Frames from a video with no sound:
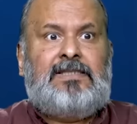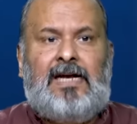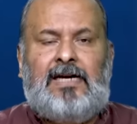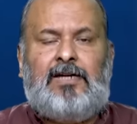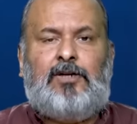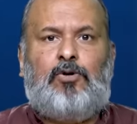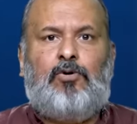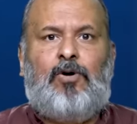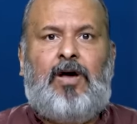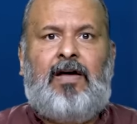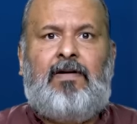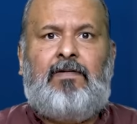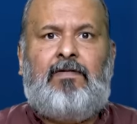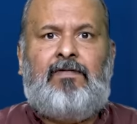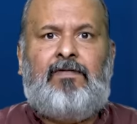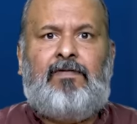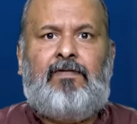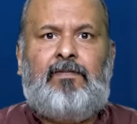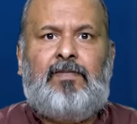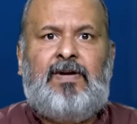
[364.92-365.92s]
said to
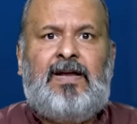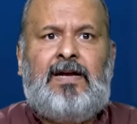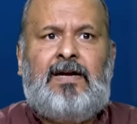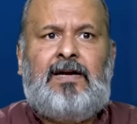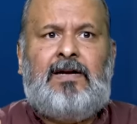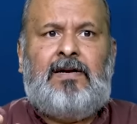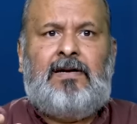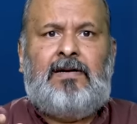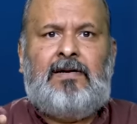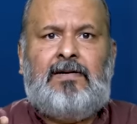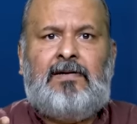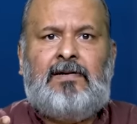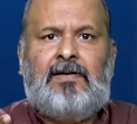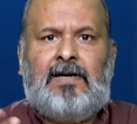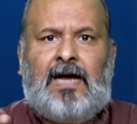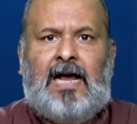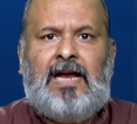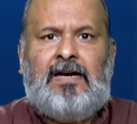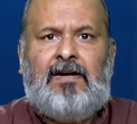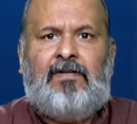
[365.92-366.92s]
have been
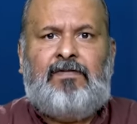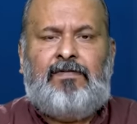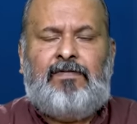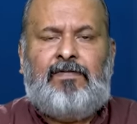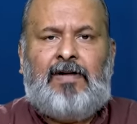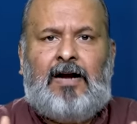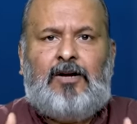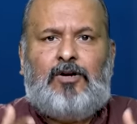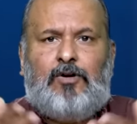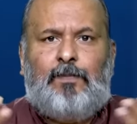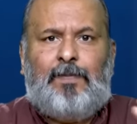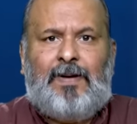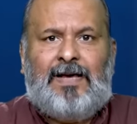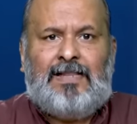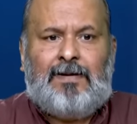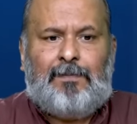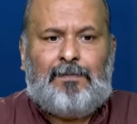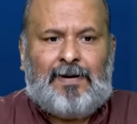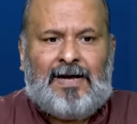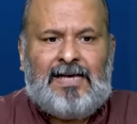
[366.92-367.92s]
kind of had to pay
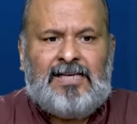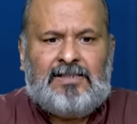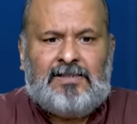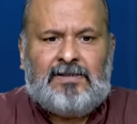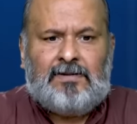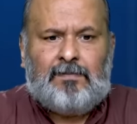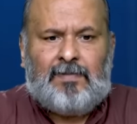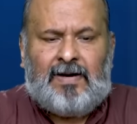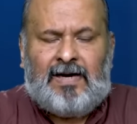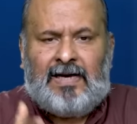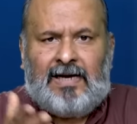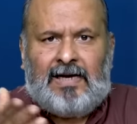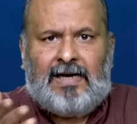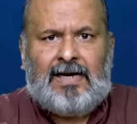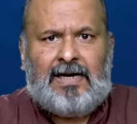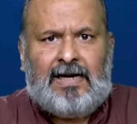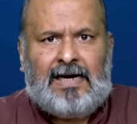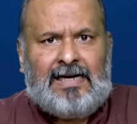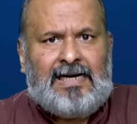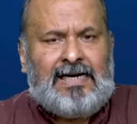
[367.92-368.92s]
the price by
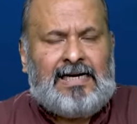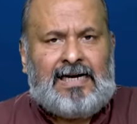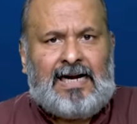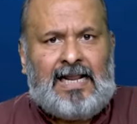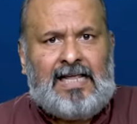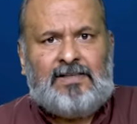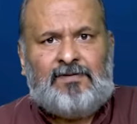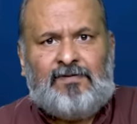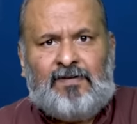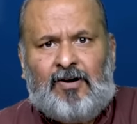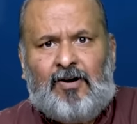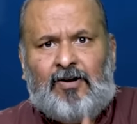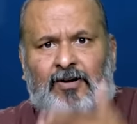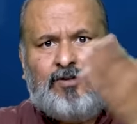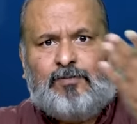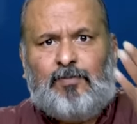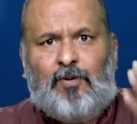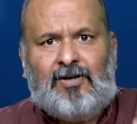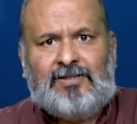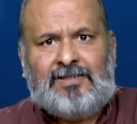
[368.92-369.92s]
getting transferred or
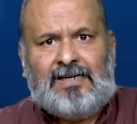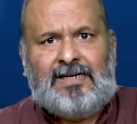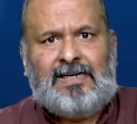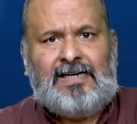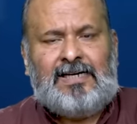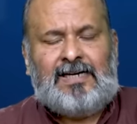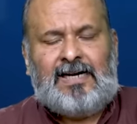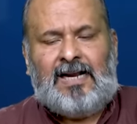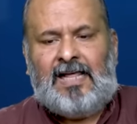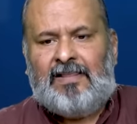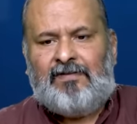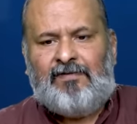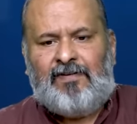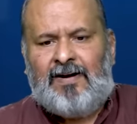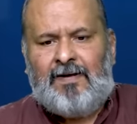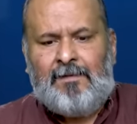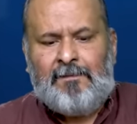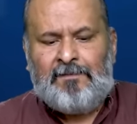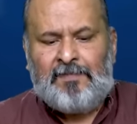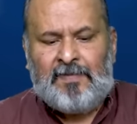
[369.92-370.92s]
his boss getting
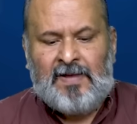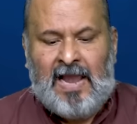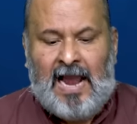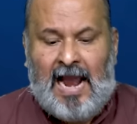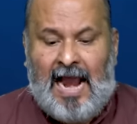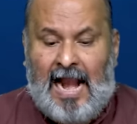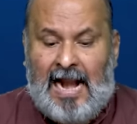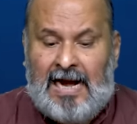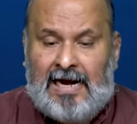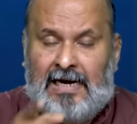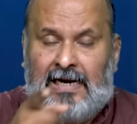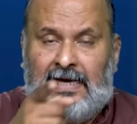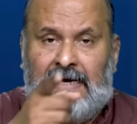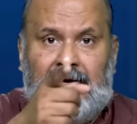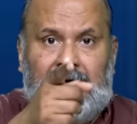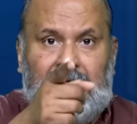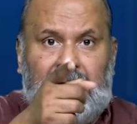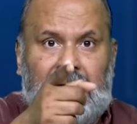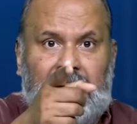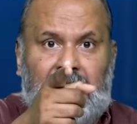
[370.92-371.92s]
transferred, and
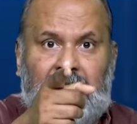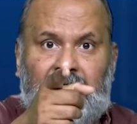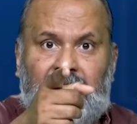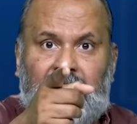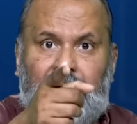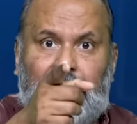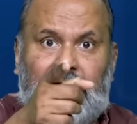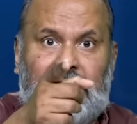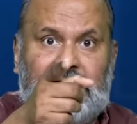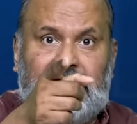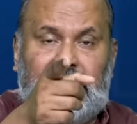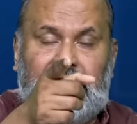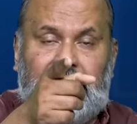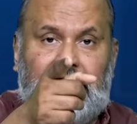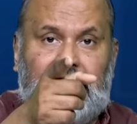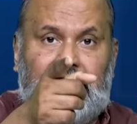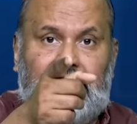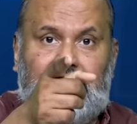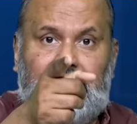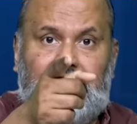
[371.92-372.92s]
railway passing
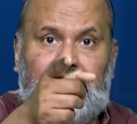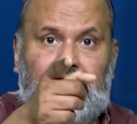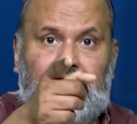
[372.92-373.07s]
a